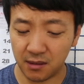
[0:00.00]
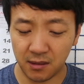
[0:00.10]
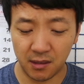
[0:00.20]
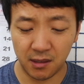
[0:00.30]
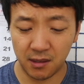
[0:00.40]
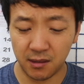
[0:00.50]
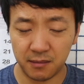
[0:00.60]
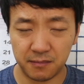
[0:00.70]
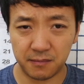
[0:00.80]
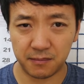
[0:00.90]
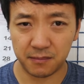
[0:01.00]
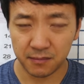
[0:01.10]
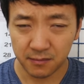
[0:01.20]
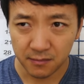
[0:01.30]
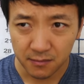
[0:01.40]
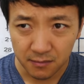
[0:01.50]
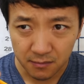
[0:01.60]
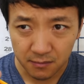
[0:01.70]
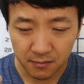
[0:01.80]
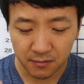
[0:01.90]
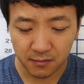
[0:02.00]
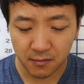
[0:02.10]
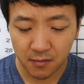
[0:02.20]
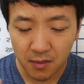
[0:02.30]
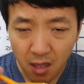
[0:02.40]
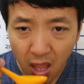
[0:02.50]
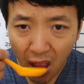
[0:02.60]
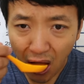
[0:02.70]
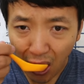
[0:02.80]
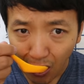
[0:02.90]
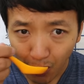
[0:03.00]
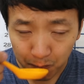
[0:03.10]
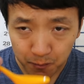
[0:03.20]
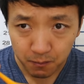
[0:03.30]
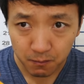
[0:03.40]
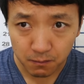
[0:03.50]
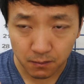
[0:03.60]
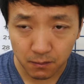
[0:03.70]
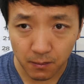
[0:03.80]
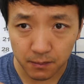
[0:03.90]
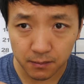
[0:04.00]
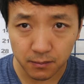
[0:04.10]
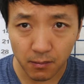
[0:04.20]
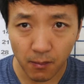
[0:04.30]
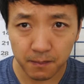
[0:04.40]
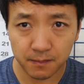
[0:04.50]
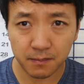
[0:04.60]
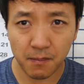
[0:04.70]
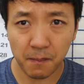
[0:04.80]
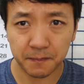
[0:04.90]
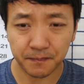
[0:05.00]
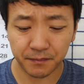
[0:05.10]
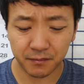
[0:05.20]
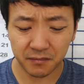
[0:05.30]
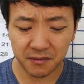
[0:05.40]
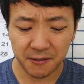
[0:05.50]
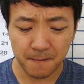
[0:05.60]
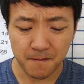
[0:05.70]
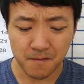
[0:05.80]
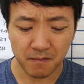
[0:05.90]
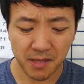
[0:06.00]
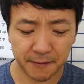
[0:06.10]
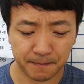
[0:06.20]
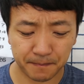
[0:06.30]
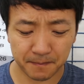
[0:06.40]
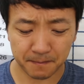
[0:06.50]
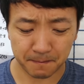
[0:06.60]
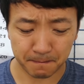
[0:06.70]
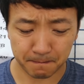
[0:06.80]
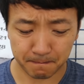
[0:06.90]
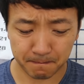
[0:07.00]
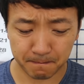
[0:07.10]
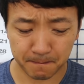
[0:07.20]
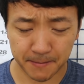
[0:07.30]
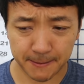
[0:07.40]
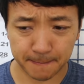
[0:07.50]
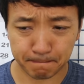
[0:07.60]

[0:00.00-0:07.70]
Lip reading: (no one is talking)